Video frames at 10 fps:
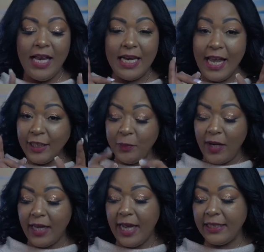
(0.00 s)
Next
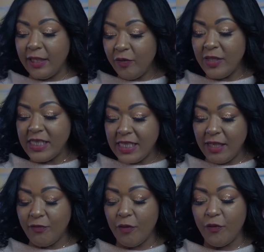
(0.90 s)
product I did
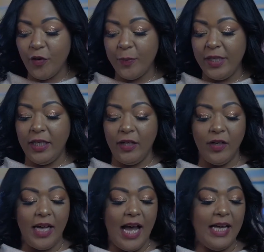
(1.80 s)
receive from
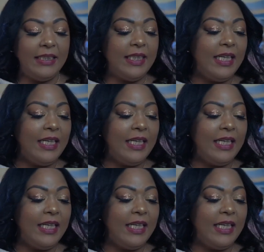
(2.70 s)
here, guys,